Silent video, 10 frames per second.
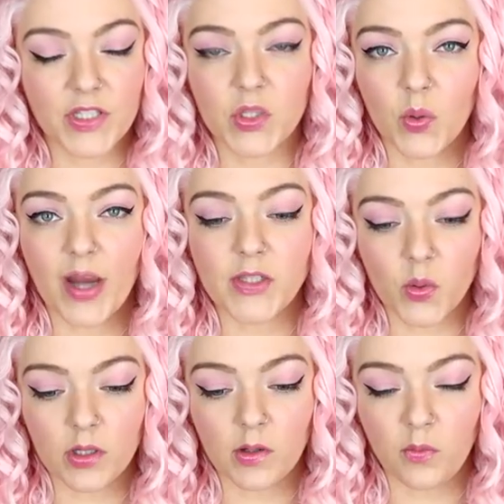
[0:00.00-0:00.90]
So I
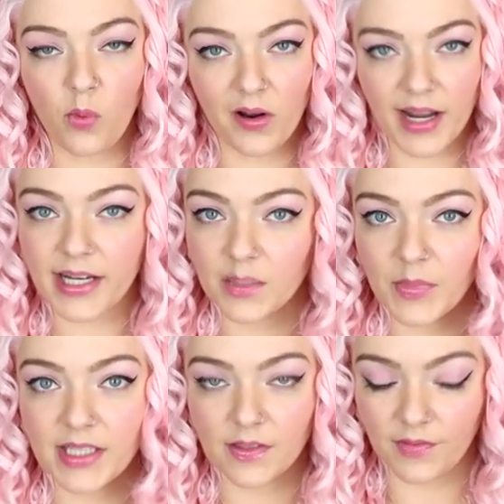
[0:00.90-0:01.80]
don't know if one
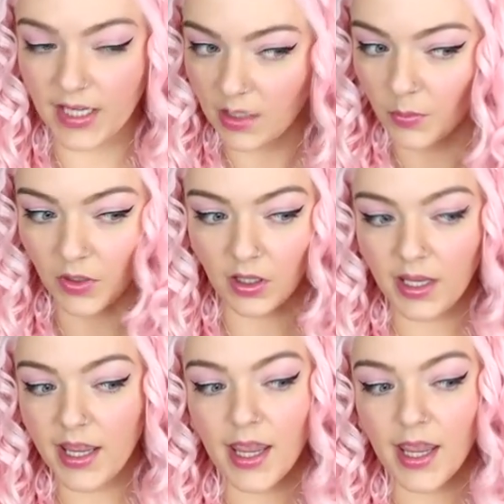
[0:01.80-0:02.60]
item is available.